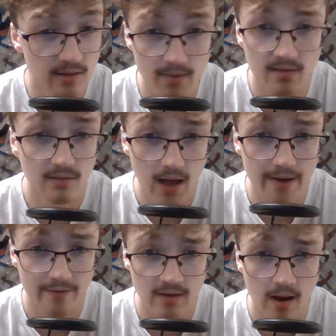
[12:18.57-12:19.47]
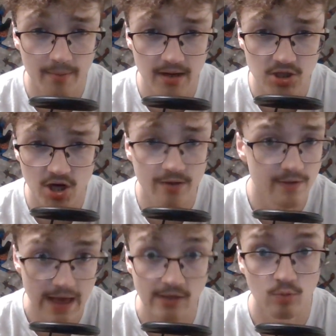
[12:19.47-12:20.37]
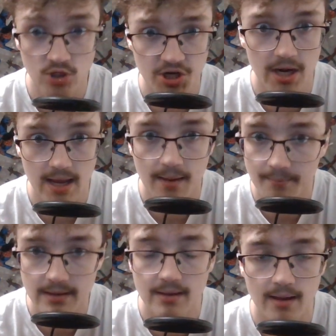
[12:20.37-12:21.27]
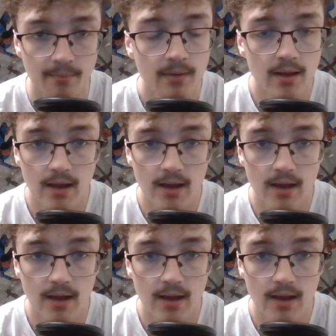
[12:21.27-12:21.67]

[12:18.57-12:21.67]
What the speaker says: He missed a lot of his combinations, and that's where JDM beat him